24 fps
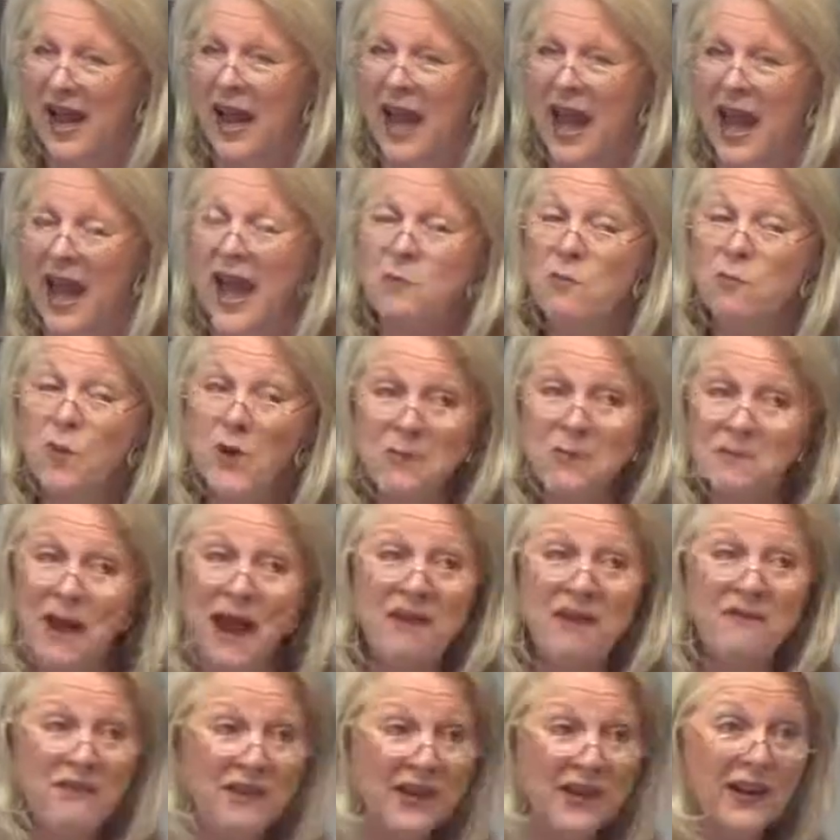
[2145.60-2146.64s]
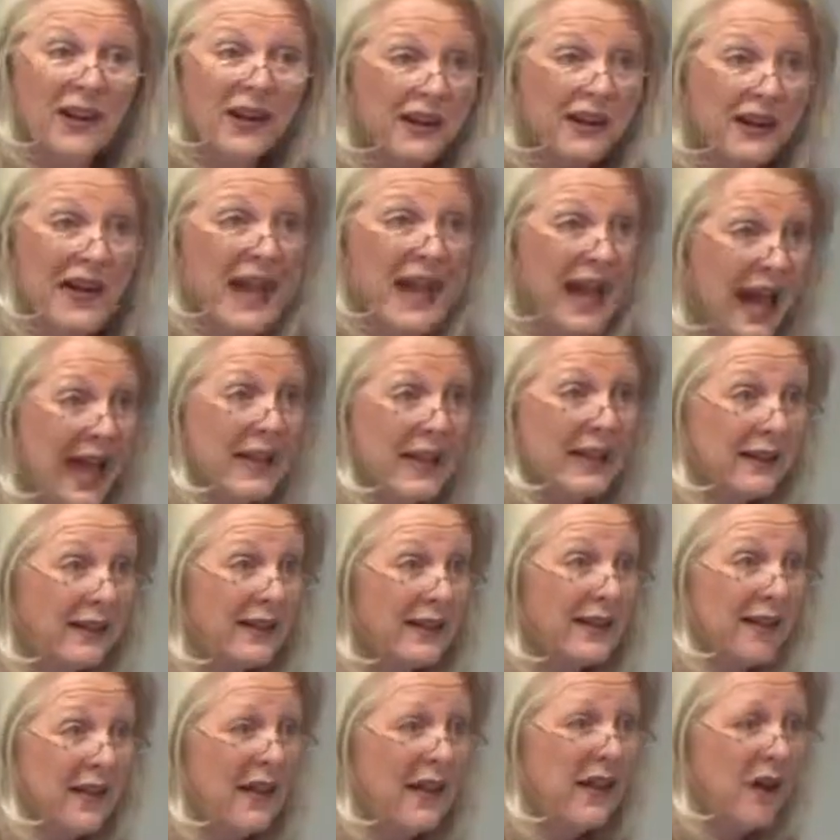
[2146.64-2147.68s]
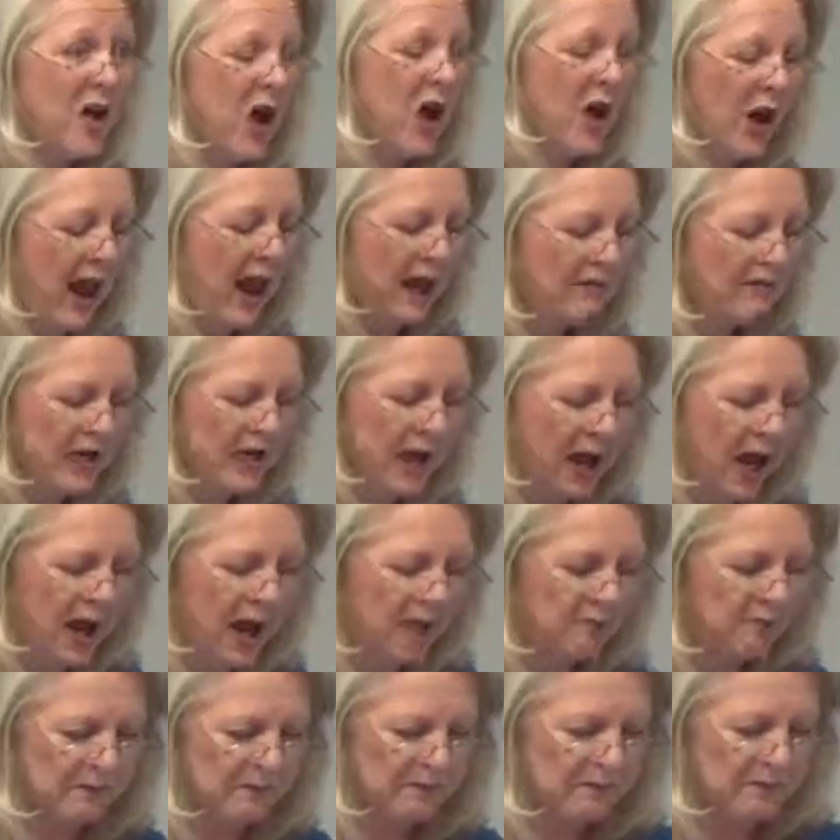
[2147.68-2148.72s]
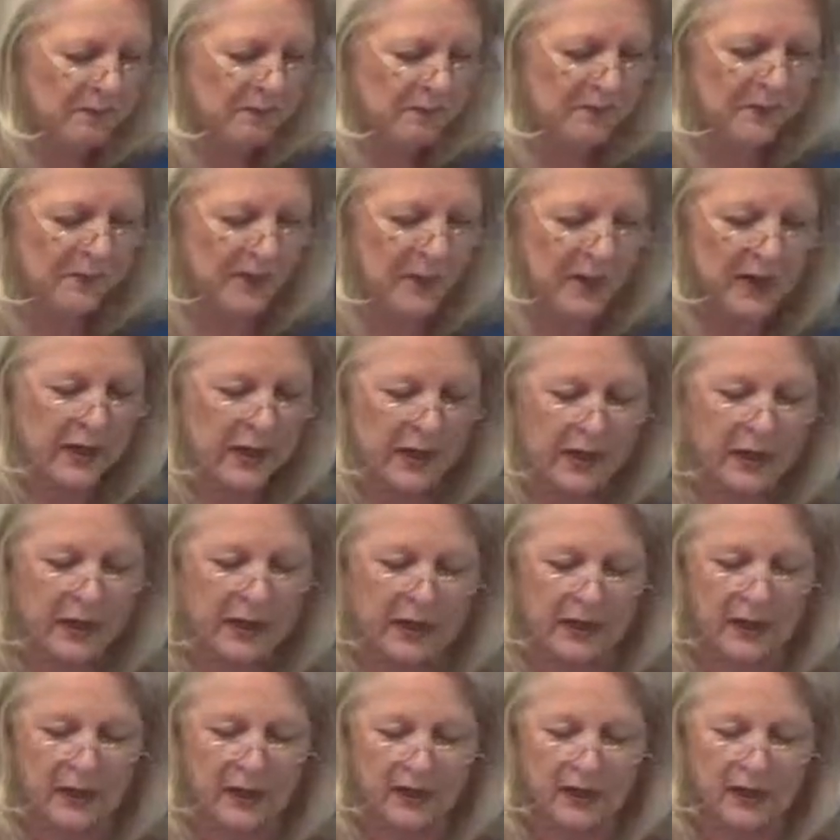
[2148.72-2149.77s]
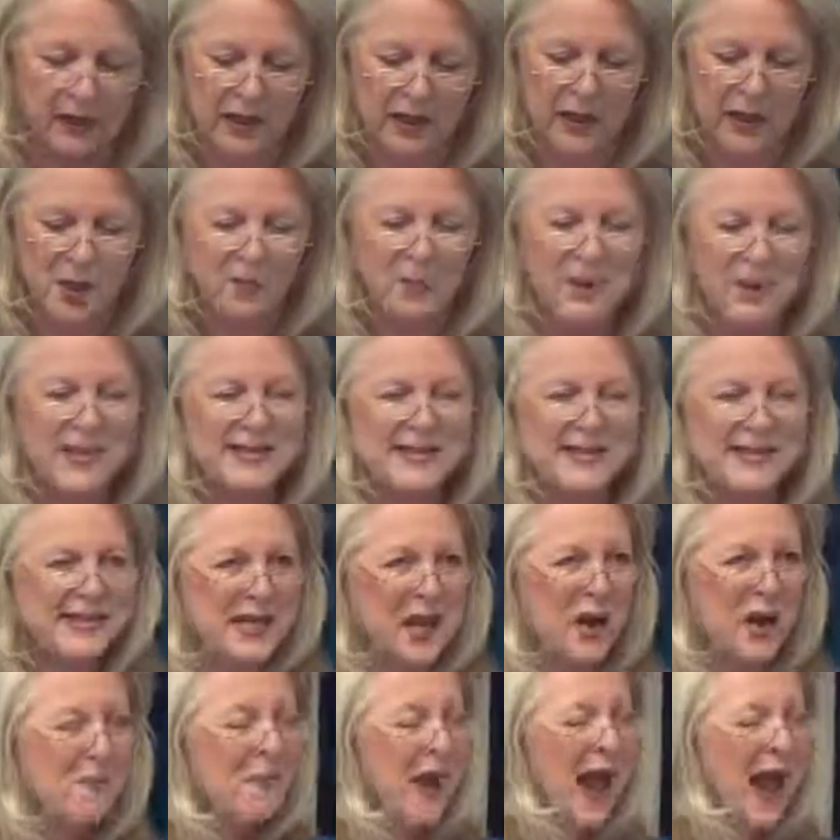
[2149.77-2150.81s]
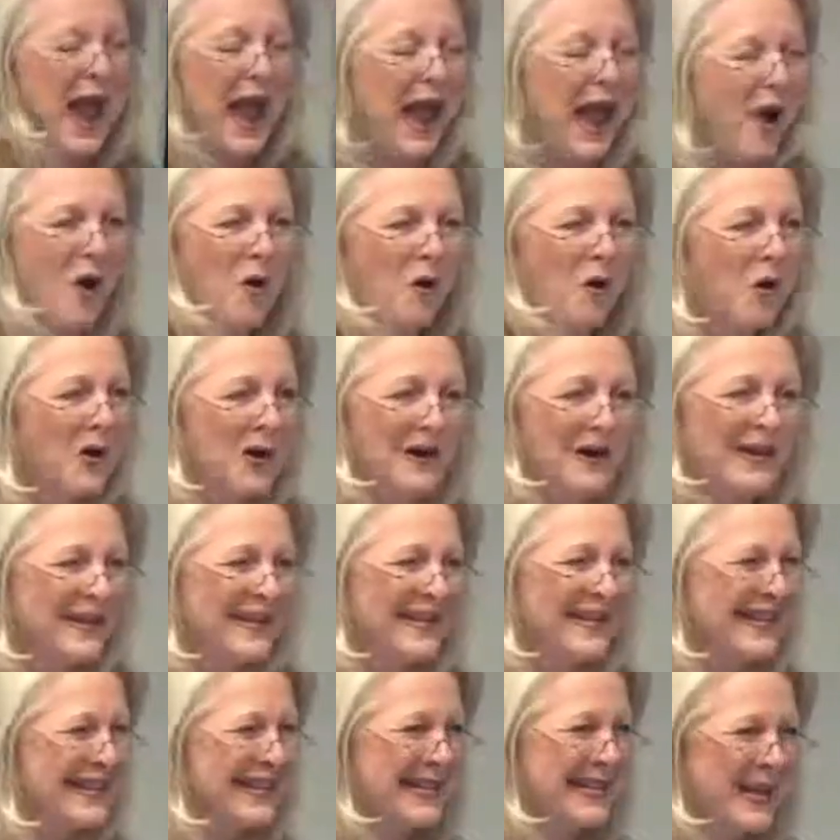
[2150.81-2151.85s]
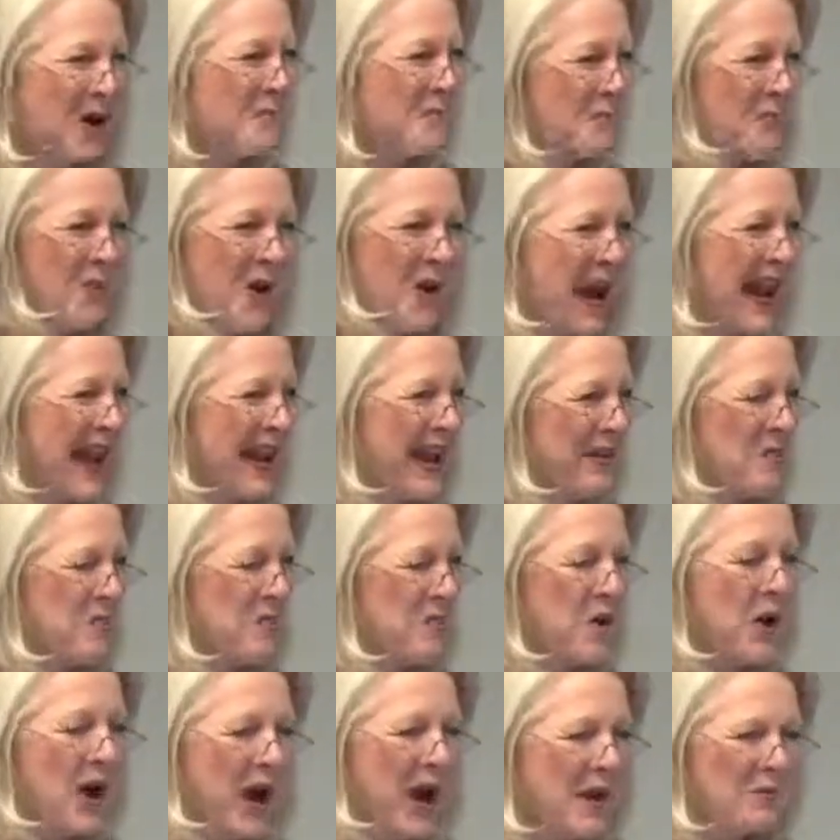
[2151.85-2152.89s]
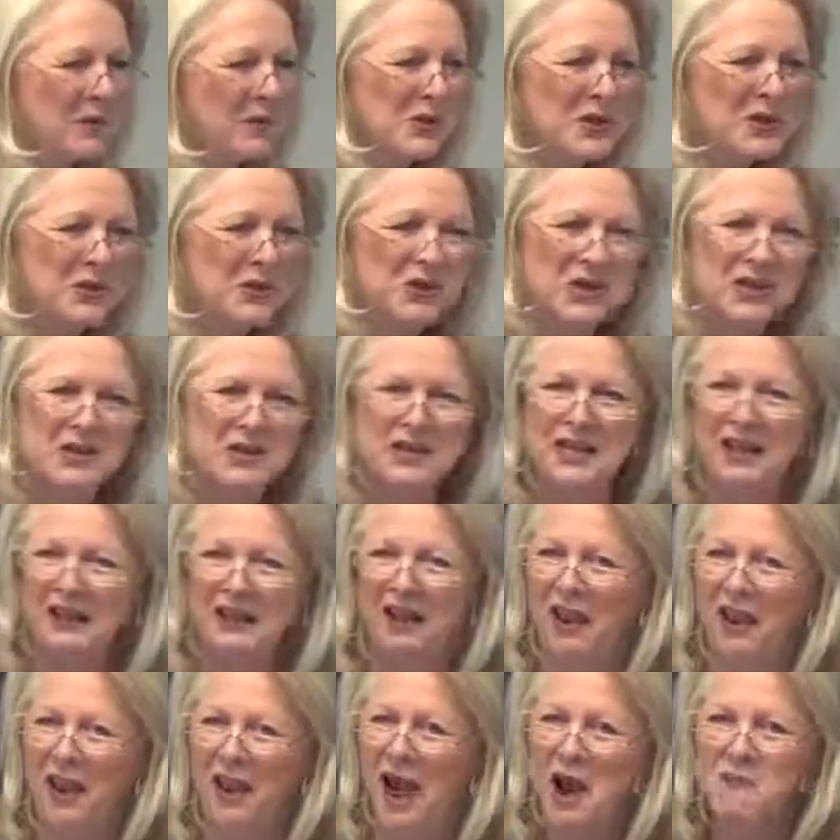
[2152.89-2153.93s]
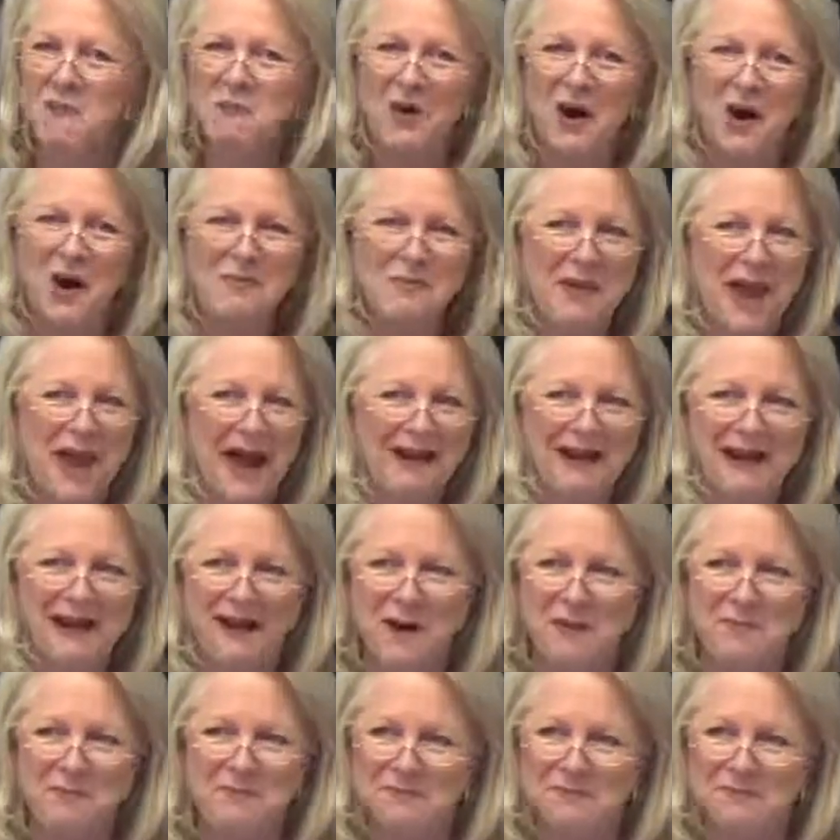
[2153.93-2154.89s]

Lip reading: And we may feel it again in our lifetime. But somehow, some way, we're able to just climb right back up.